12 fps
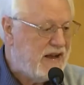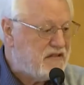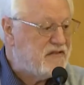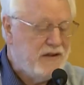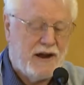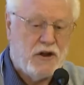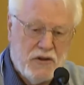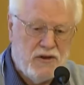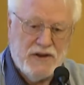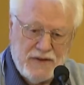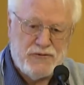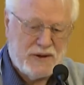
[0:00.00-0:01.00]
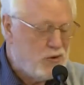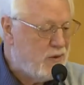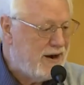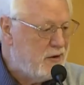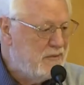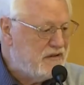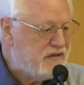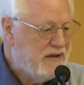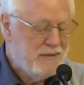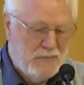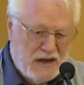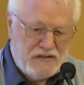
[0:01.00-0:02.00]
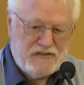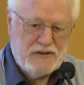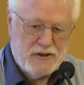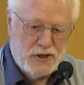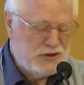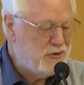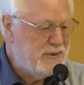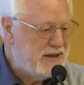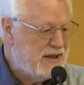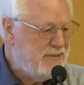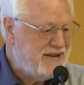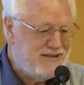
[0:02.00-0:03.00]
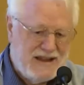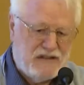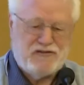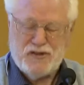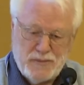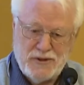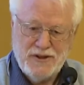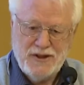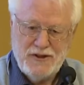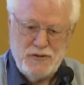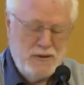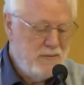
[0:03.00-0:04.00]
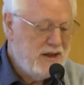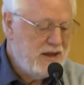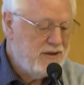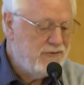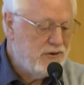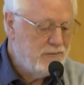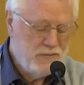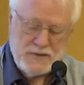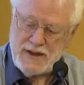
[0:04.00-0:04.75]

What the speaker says: That's not good enough. Requirements must ultimately be testable to be meaningful.